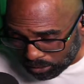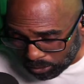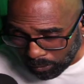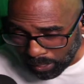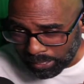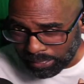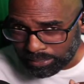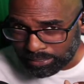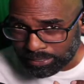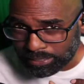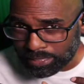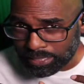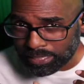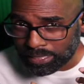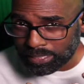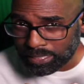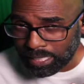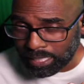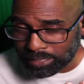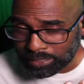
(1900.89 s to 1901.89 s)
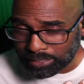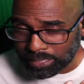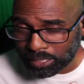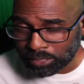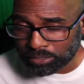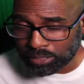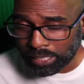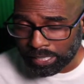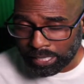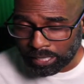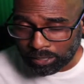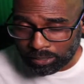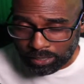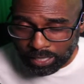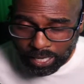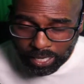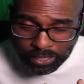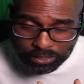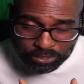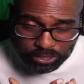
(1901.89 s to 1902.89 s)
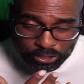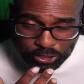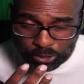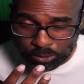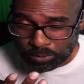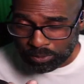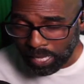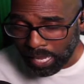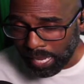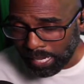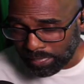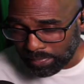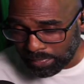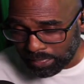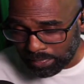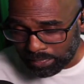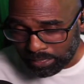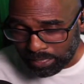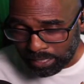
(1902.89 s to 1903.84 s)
So I can see a Delta Airlines, a United.